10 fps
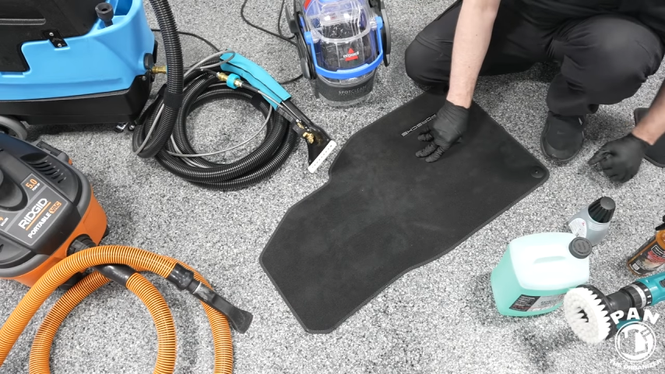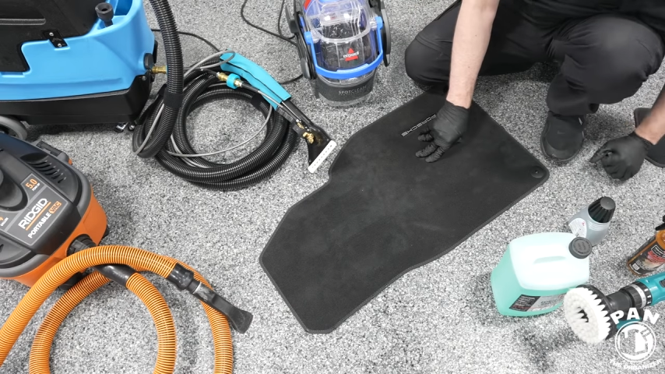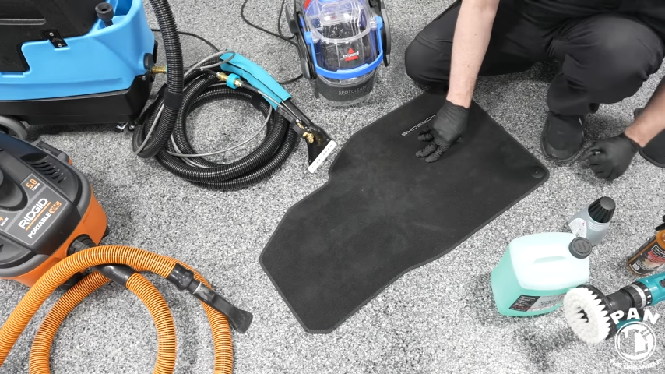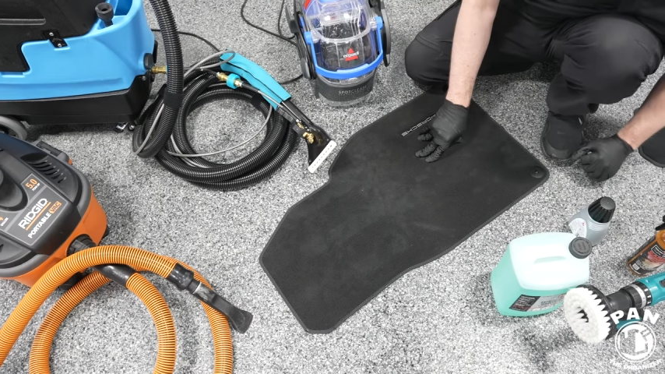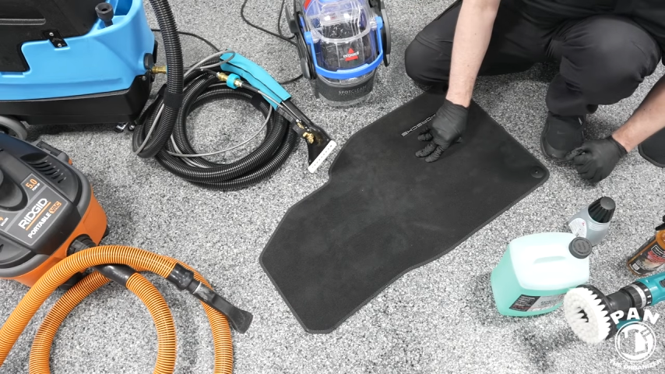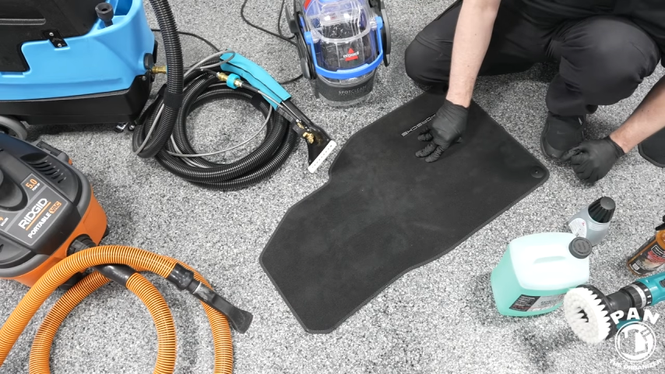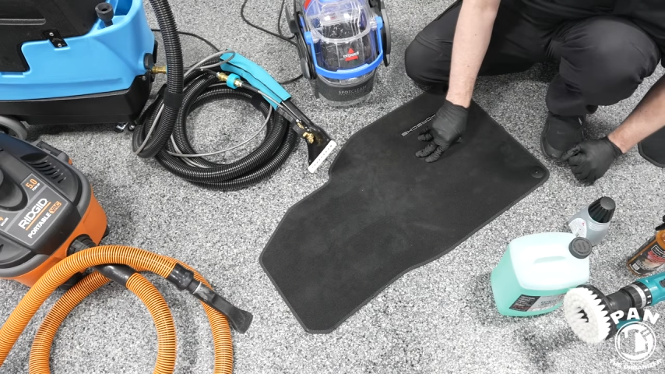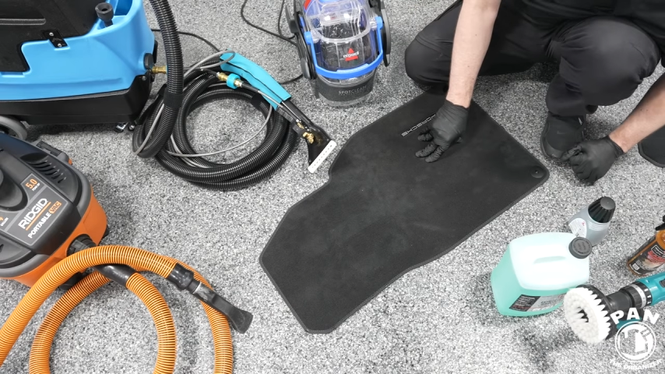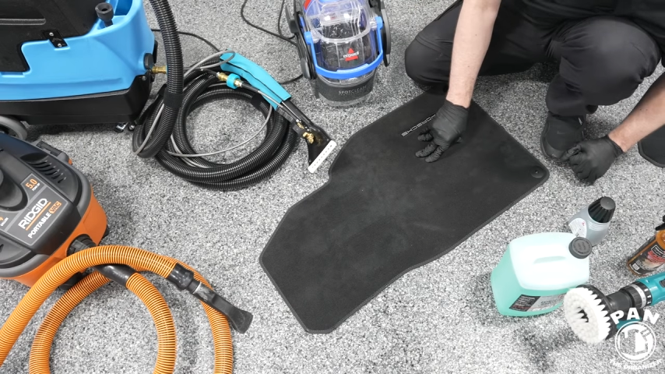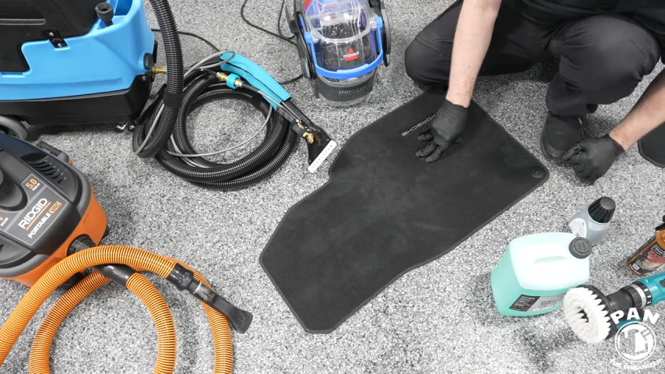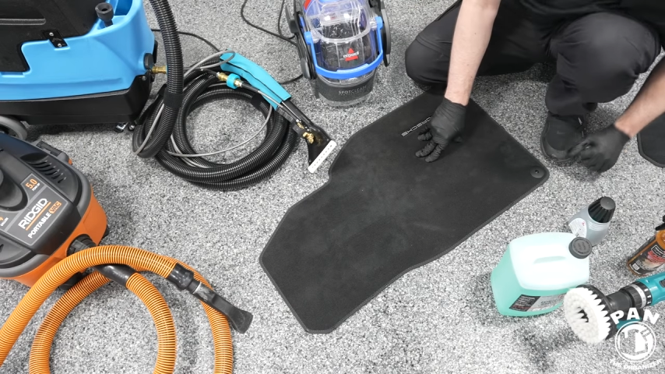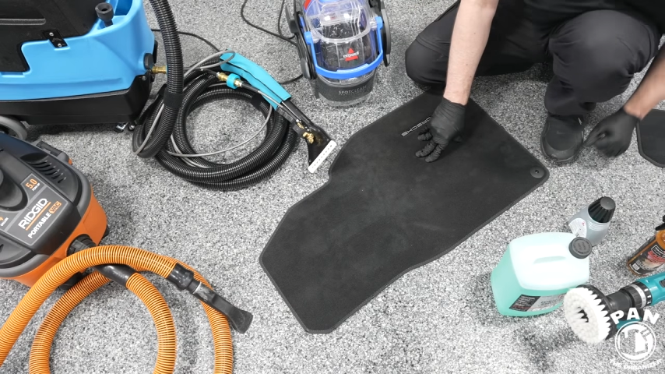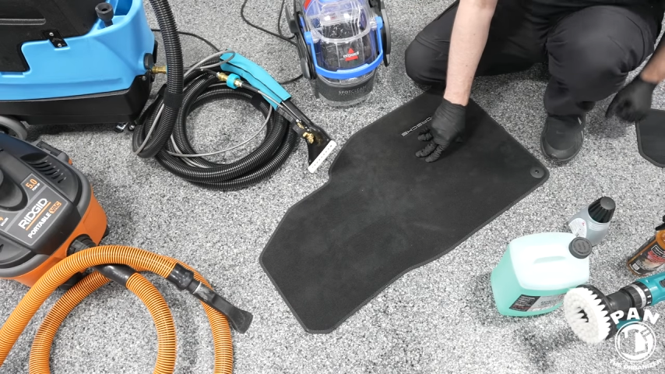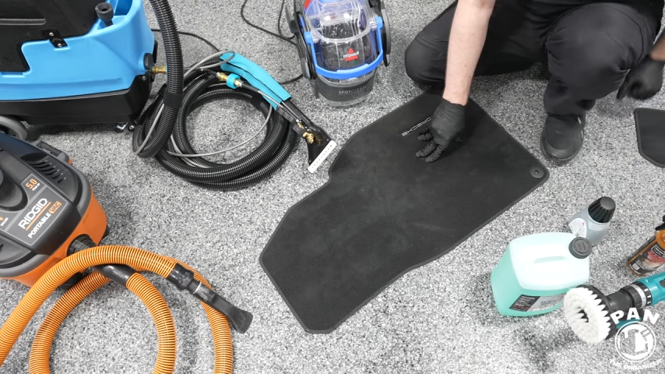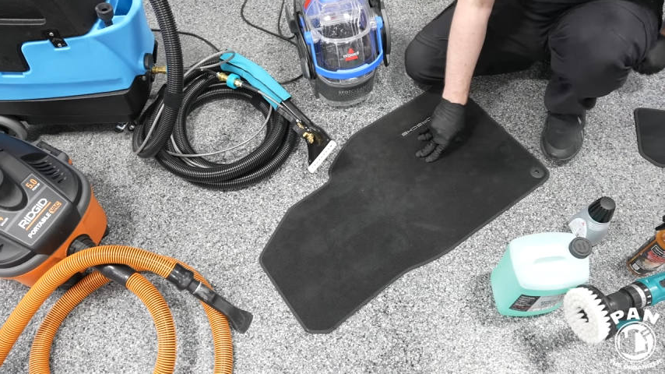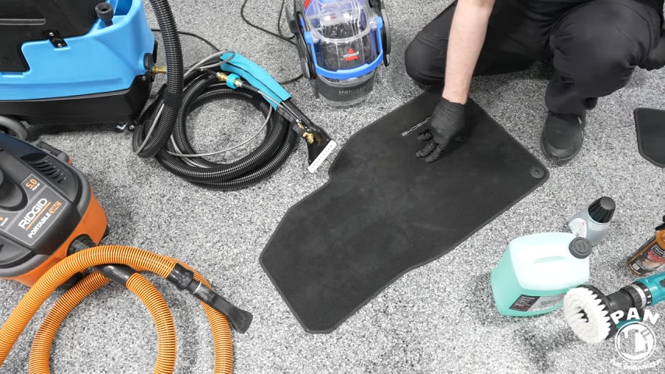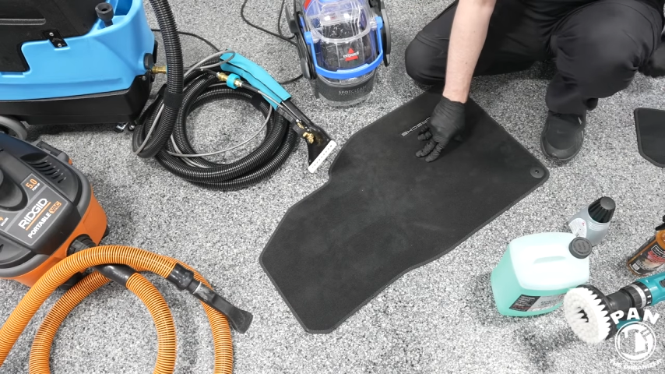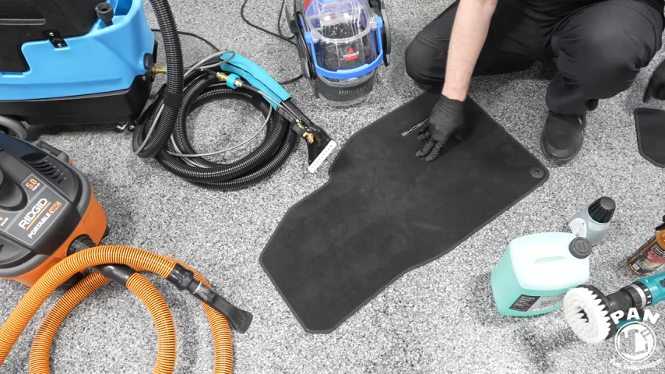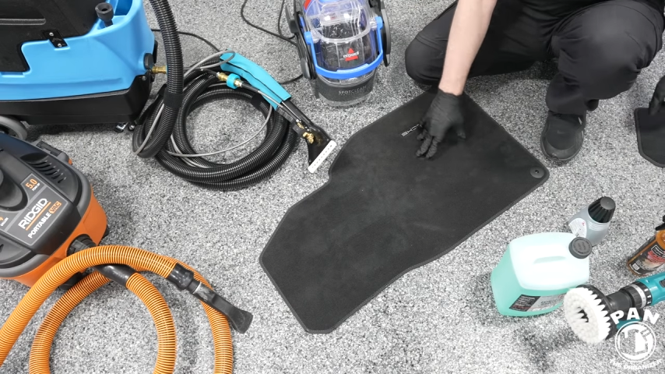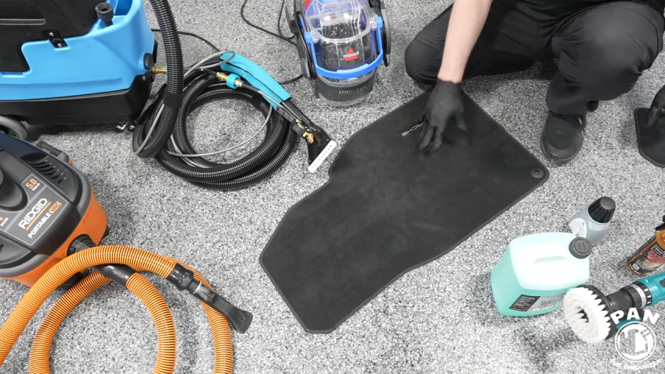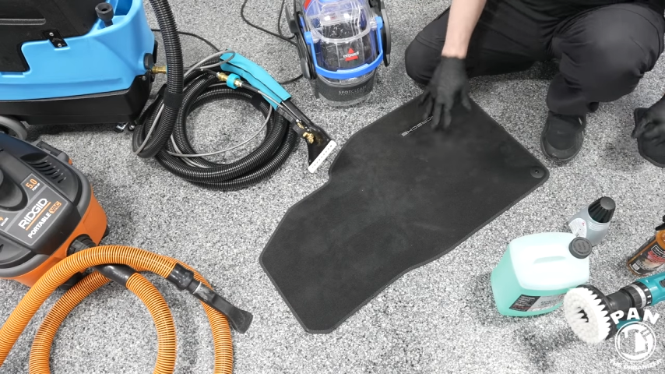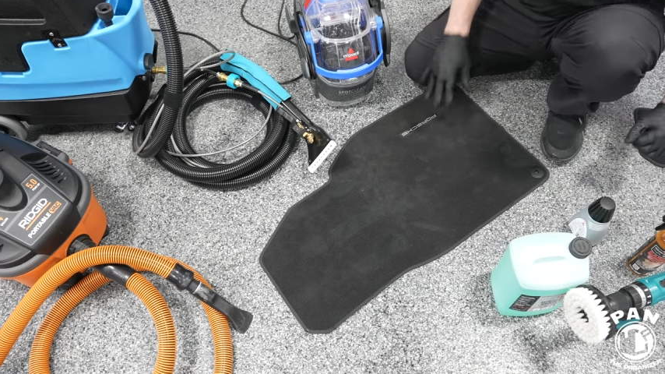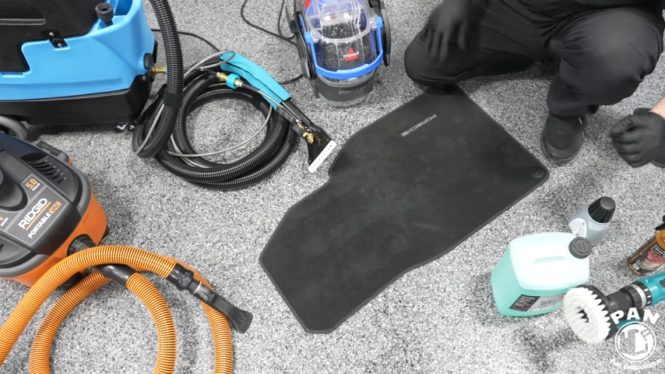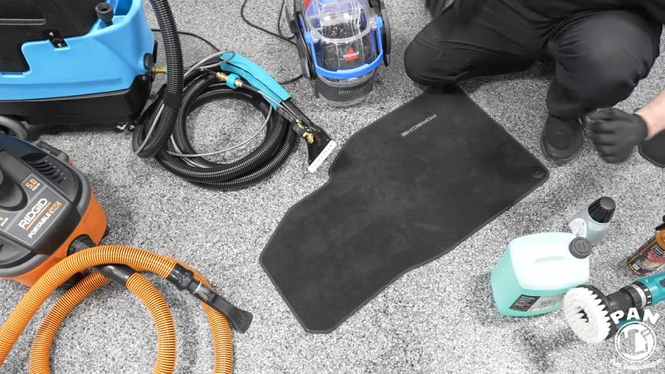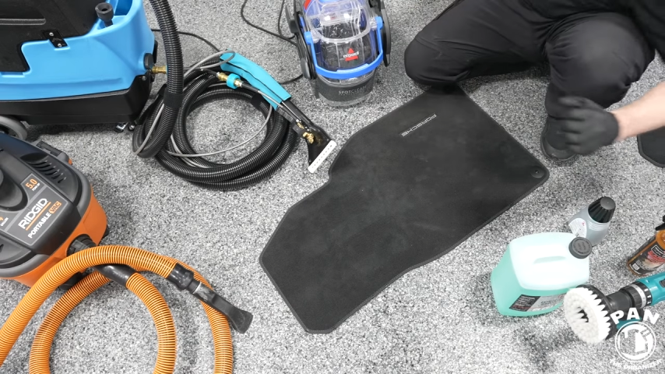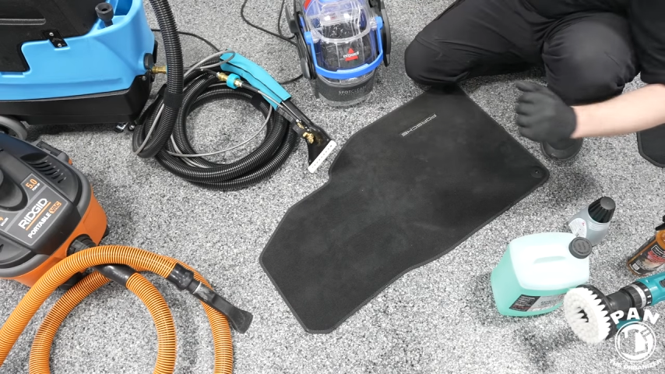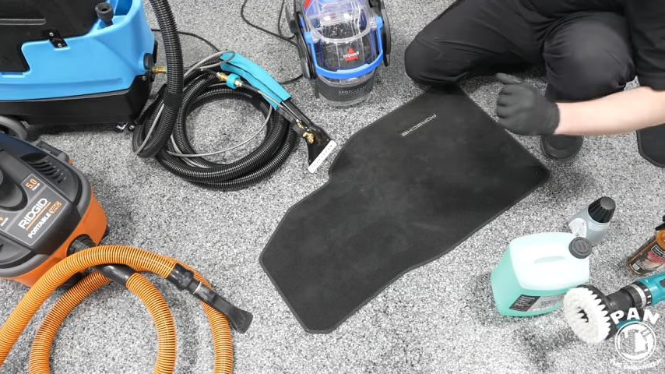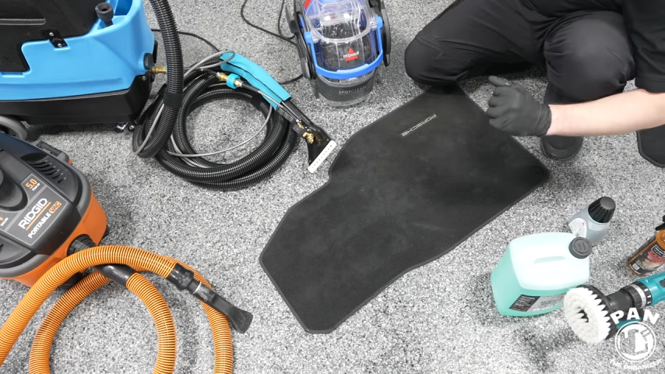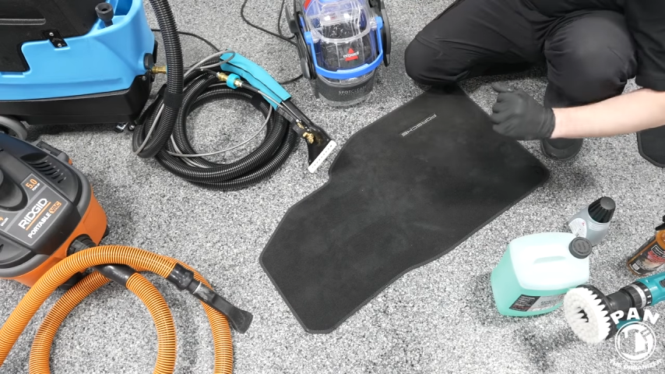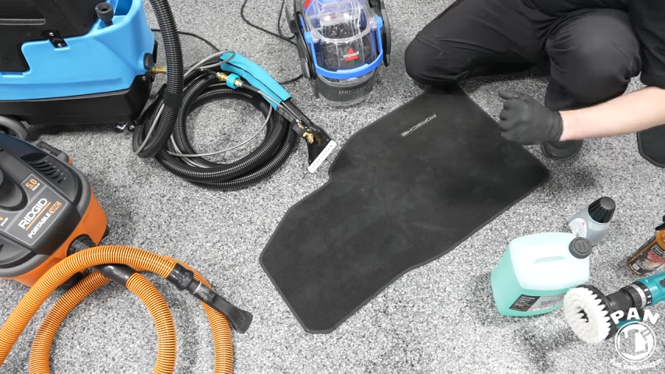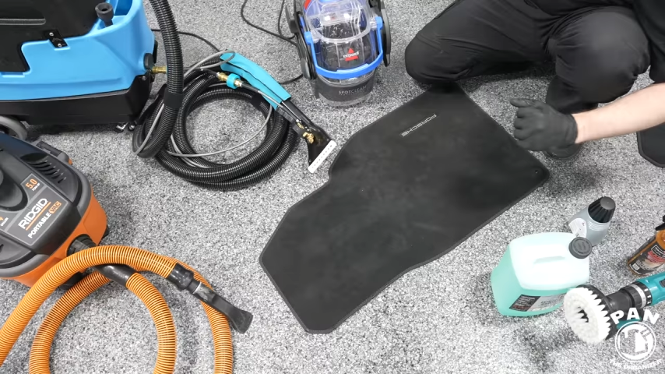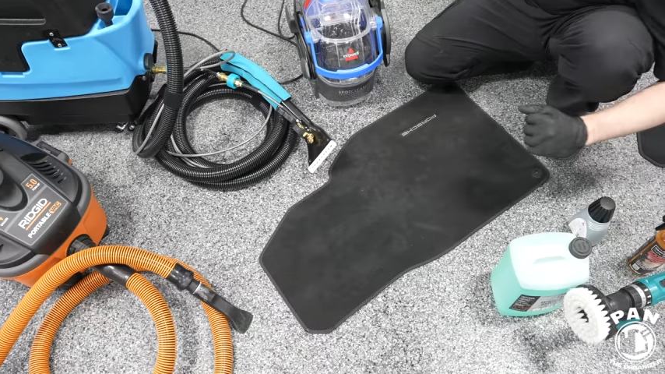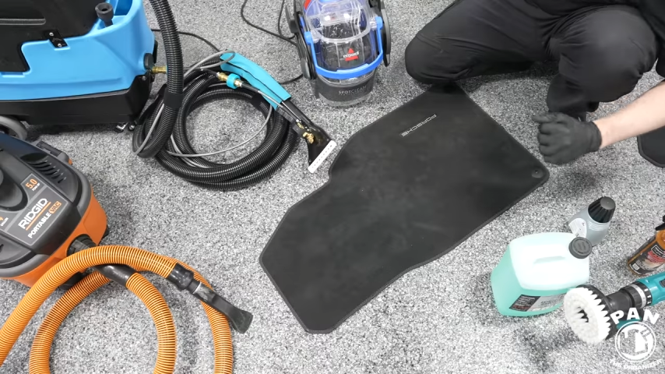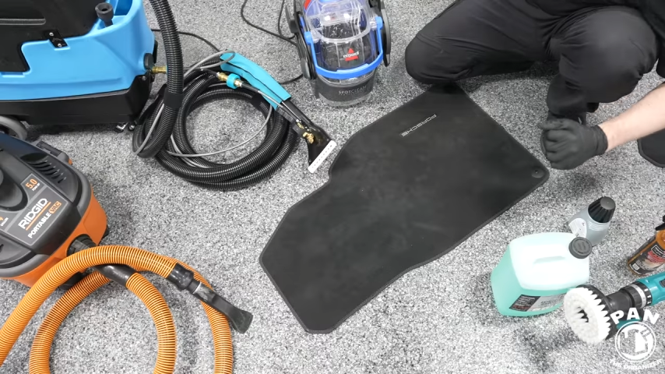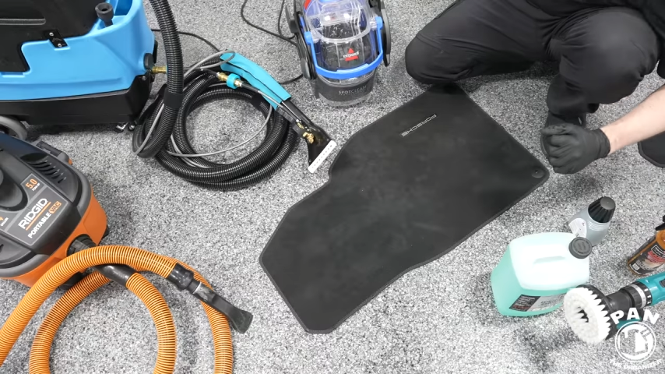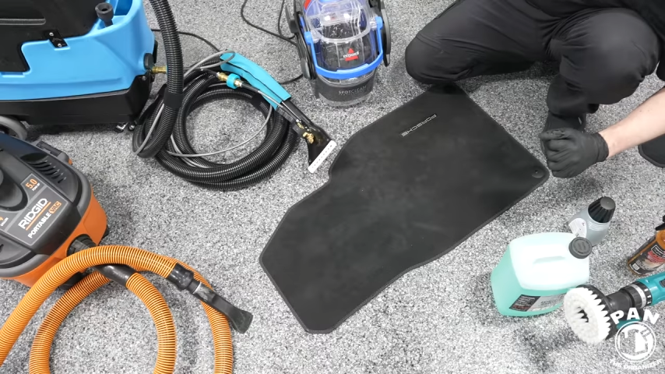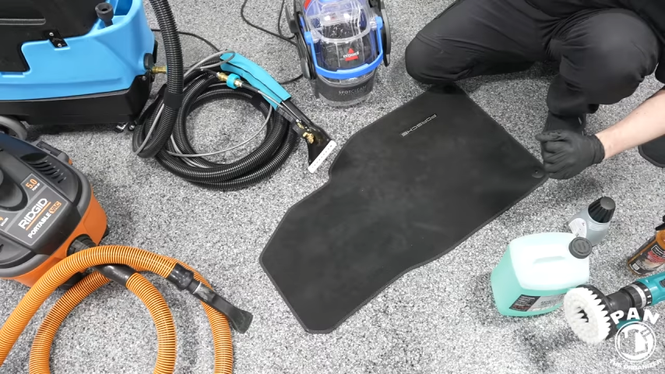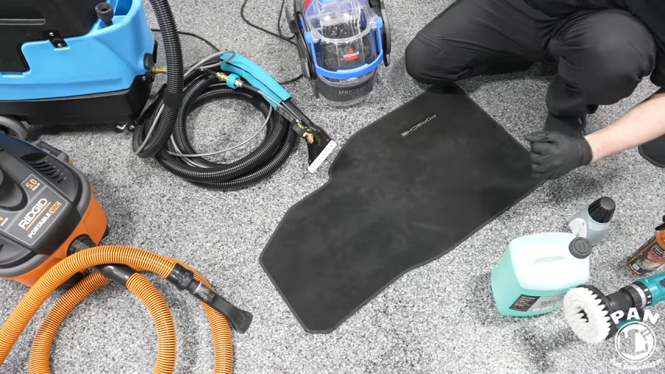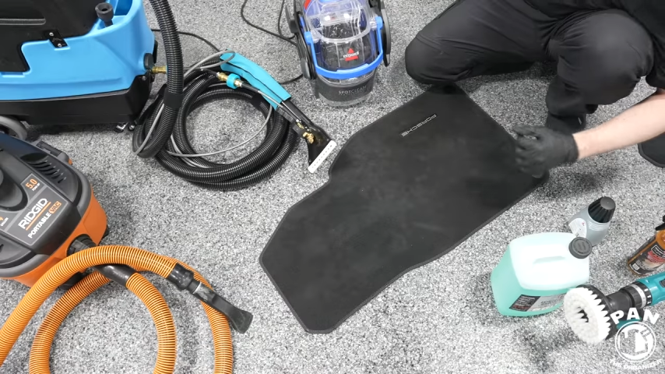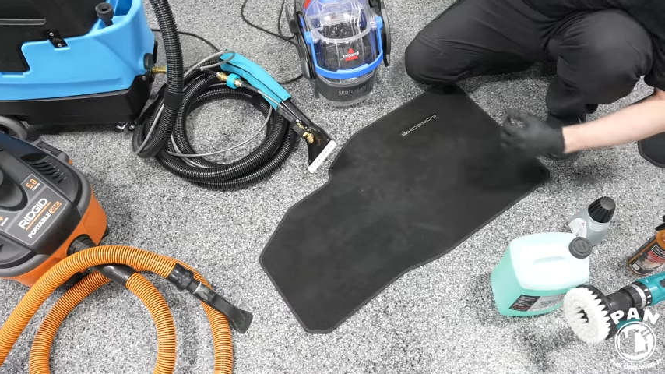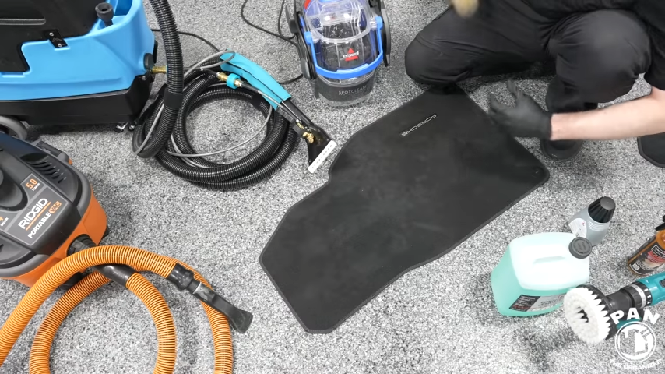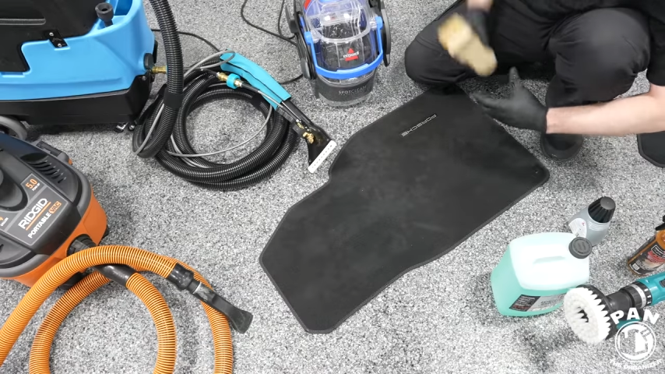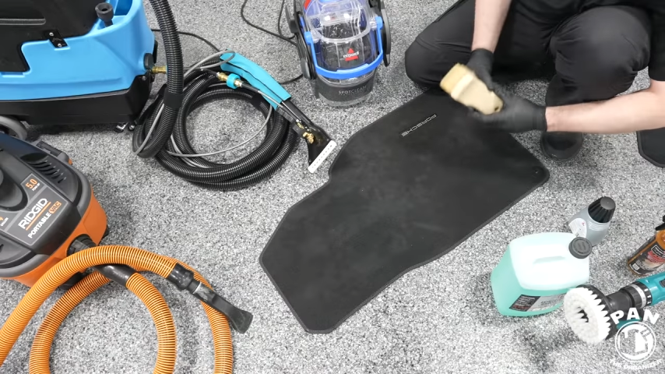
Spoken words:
Nobody's mouth can be seen.